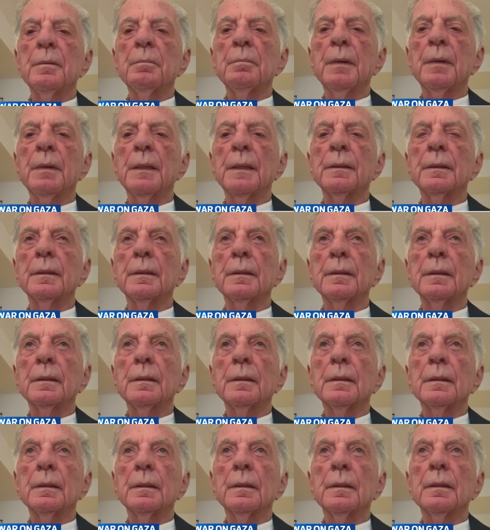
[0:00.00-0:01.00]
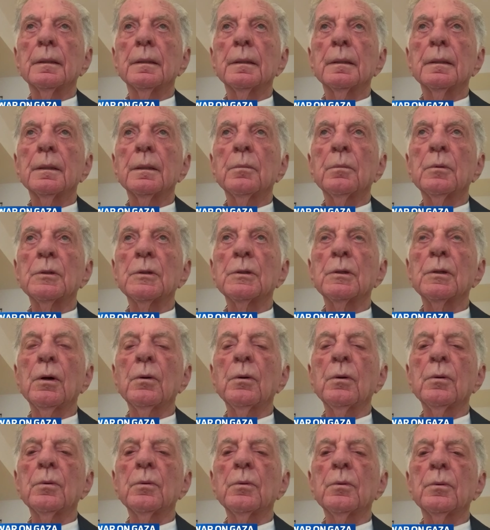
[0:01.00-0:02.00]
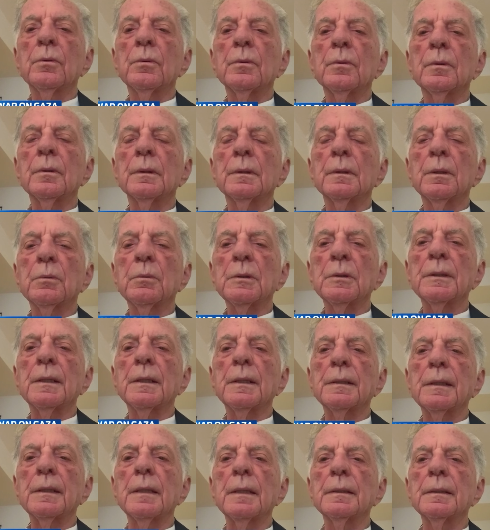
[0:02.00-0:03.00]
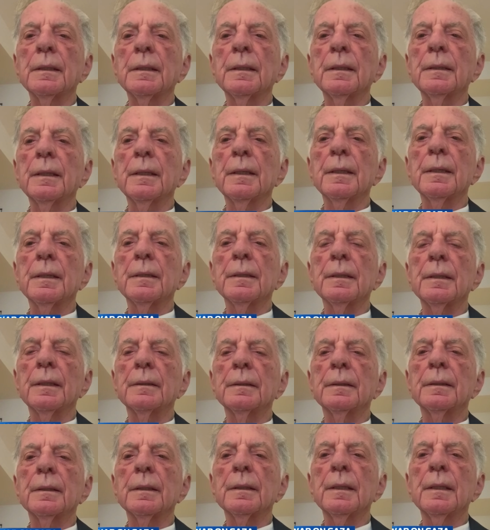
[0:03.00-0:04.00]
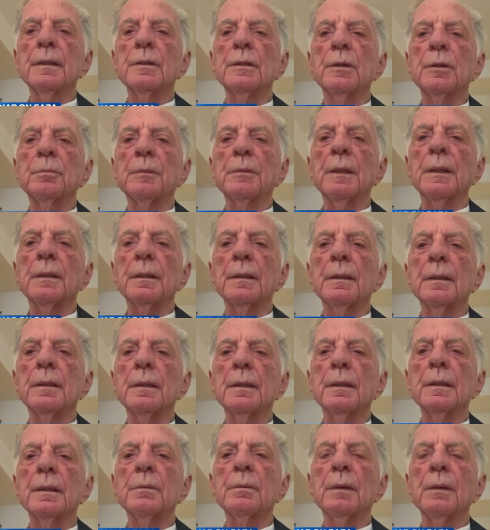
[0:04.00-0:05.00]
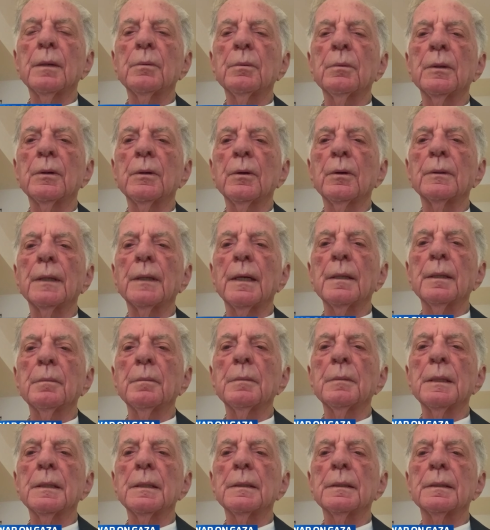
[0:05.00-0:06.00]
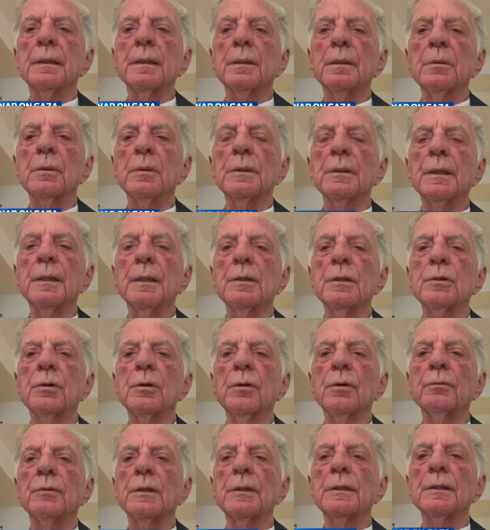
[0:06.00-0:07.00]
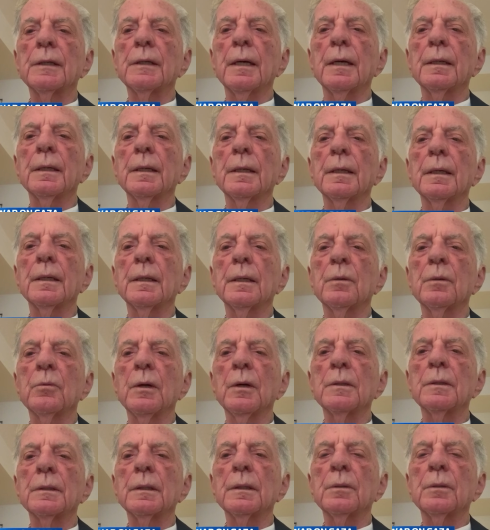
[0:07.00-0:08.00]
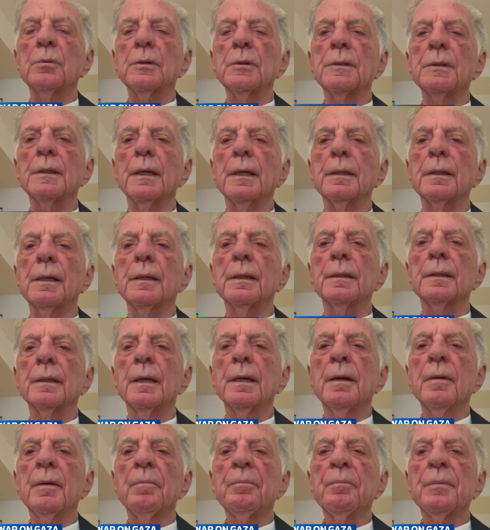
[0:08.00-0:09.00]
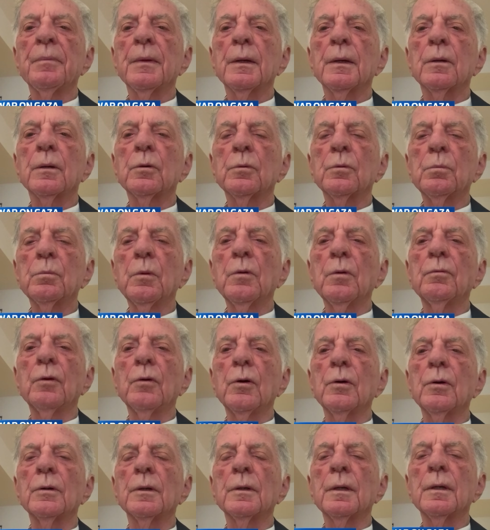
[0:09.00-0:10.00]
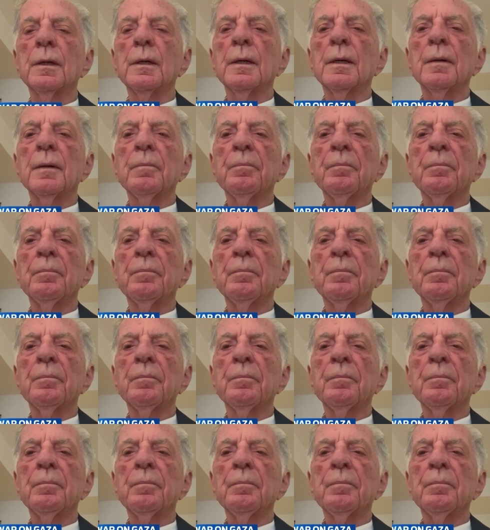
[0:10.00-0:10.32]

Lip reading: But there was a sense in the air that Egypt and Israel were not enemies. There was the issue of the Sinai, and once it was settled, we could move on